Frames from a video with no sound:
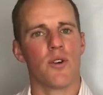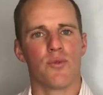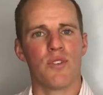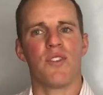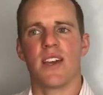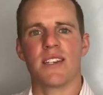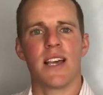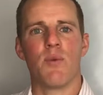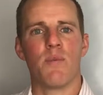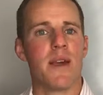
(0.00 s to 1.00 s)
3 things
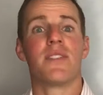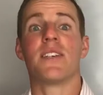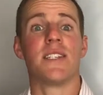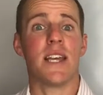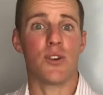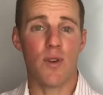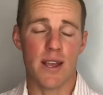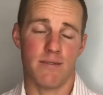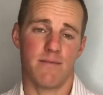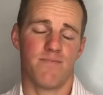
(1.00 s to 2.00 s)
that would make this day great.